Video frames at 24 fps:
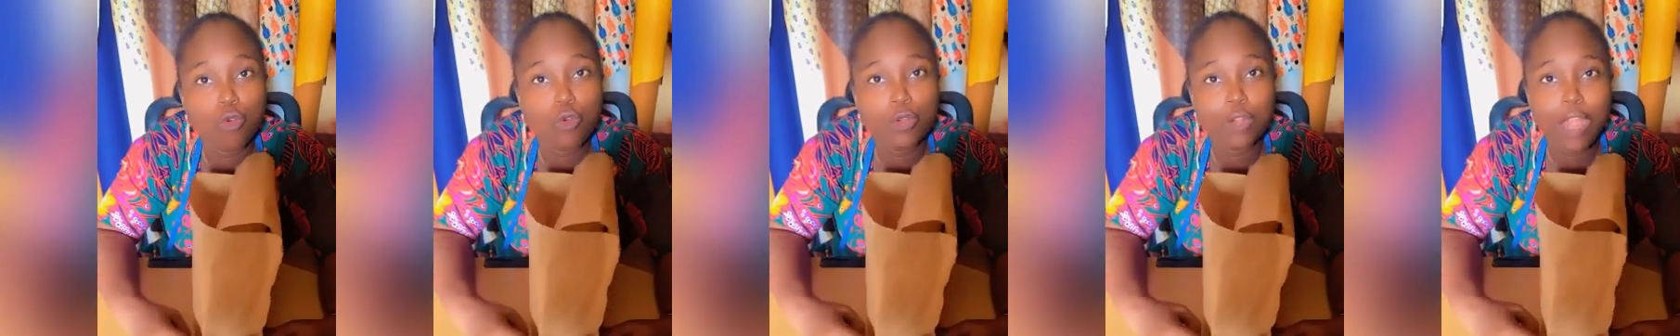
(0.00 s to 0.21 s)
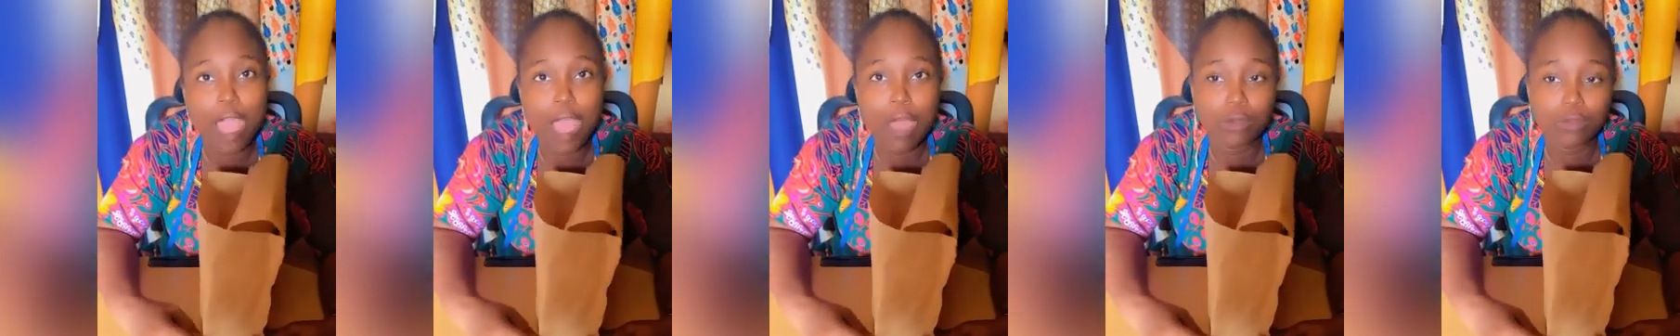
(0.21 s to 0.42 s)

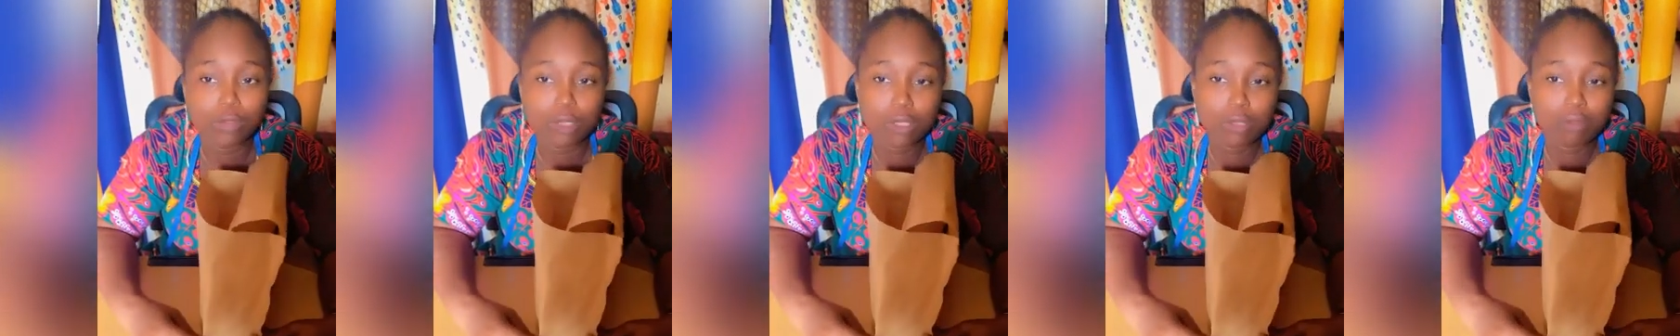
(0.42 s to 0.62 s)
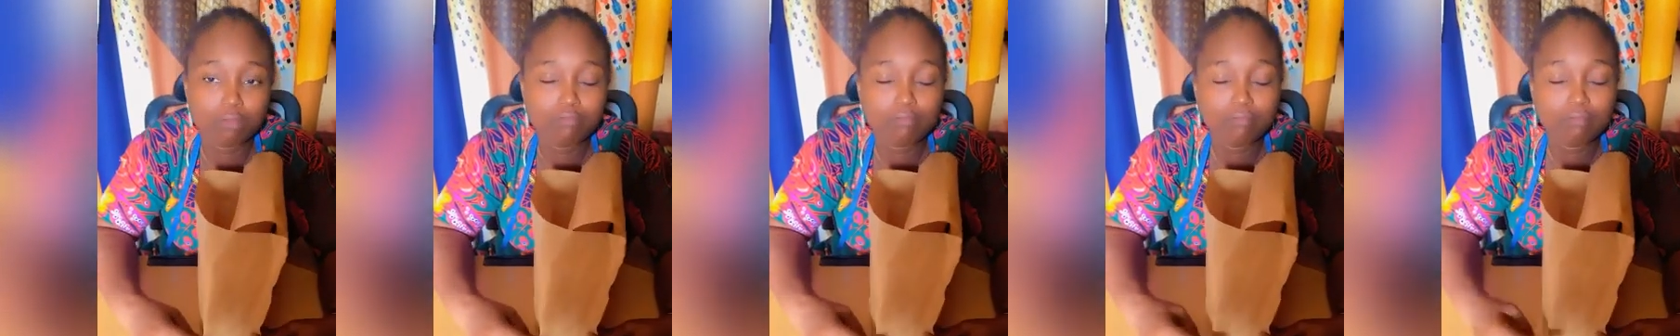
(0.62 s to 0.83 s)
own out.
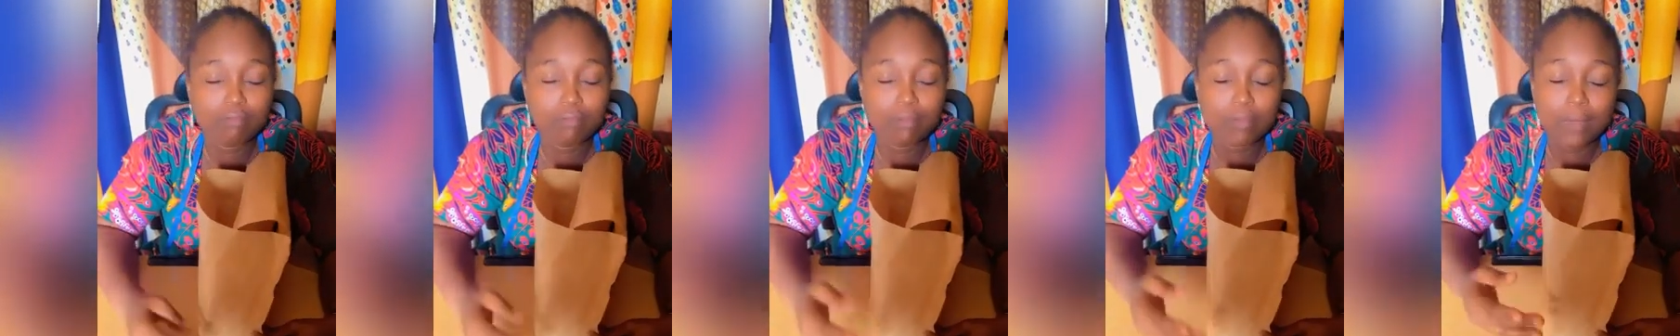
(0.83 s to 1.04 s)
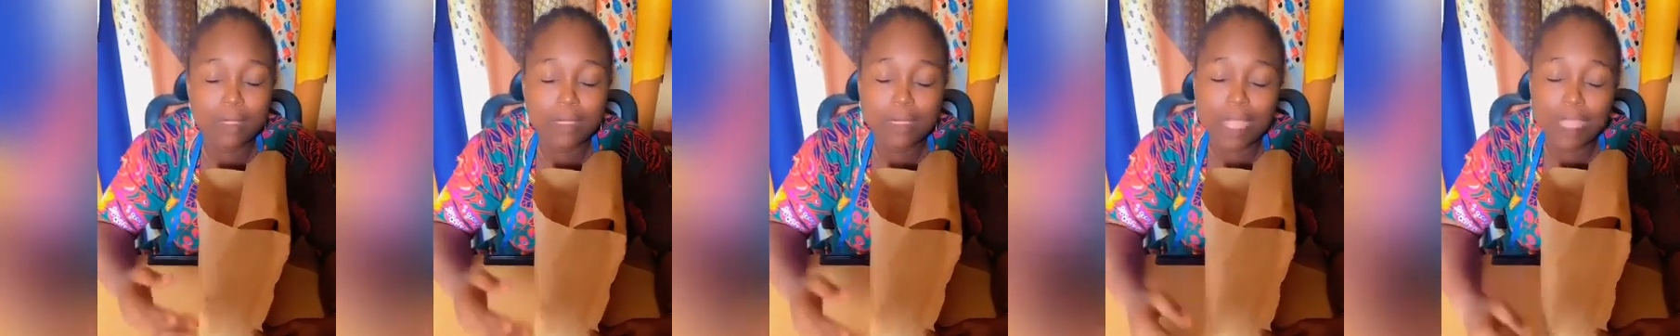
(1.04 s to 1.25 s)

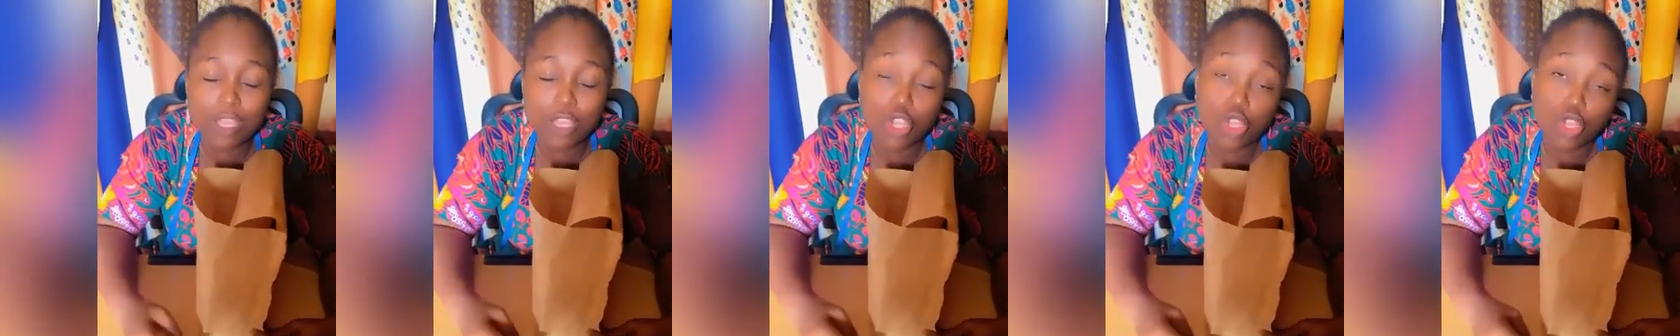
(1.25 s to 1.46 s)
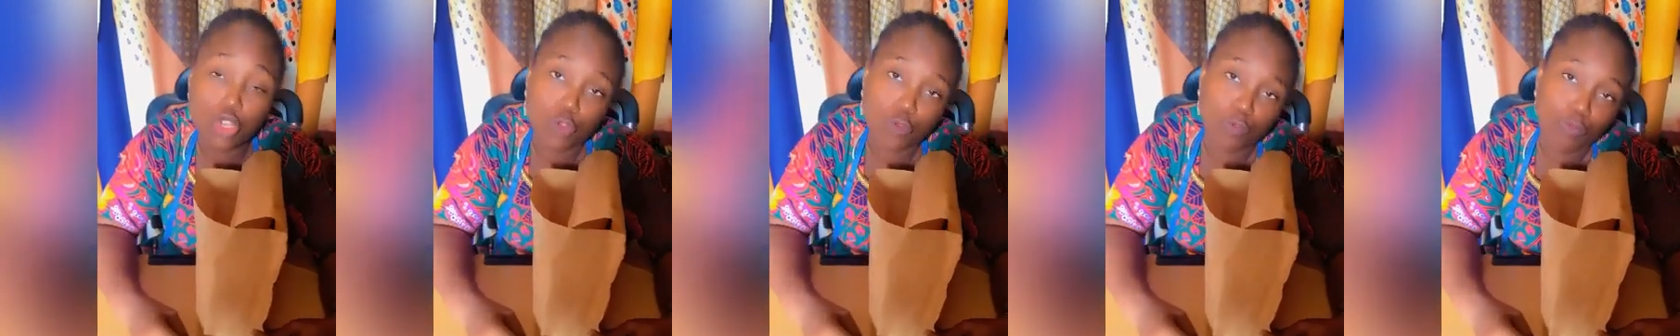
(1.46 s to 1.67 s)
Thank
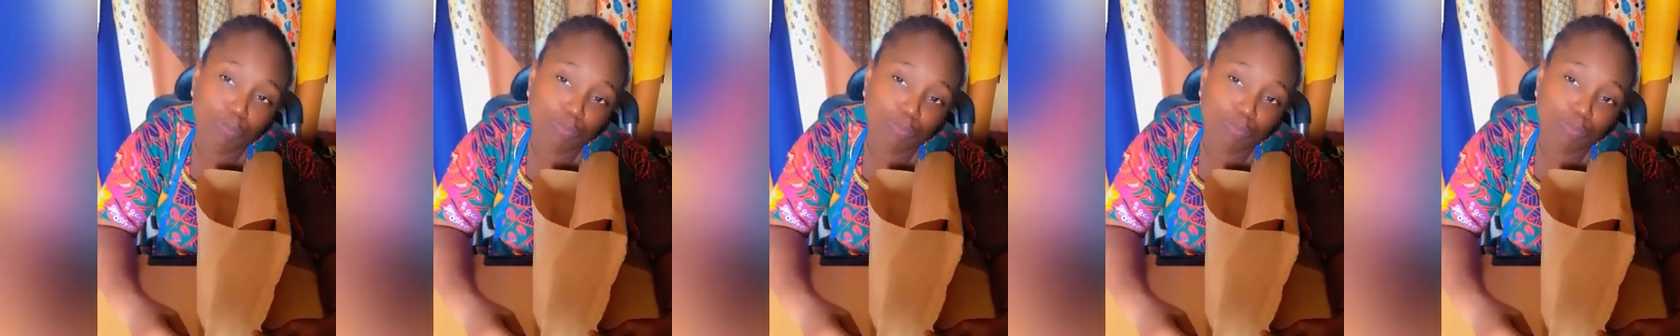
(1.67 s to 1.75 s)
you.